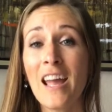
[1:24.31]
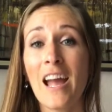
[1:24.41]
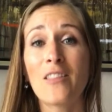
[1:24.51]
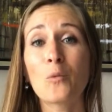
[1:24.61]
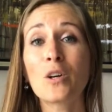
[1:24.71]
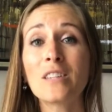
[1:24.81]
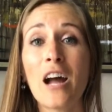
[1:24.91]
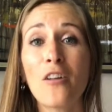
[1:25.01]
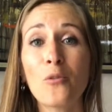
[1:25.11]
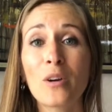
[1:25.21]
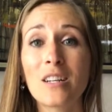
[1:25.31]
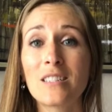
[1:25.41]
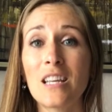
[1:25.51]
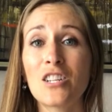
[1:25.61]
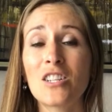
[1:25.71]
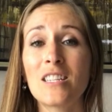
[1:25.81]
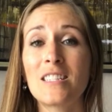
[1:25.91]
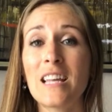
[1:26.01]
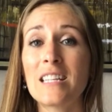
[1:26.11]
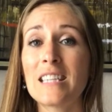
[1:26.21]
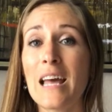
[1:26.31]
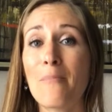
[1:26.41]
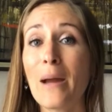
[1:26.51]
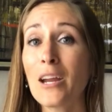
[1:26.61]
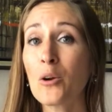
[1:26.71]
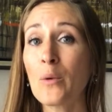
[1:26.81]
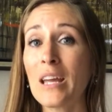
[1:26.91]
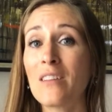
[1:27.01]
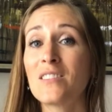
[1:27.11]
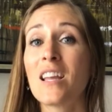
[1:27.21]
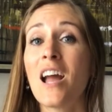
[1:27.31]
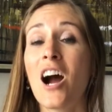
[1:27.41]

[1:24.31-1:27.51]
and the World Health Organization says that microwaves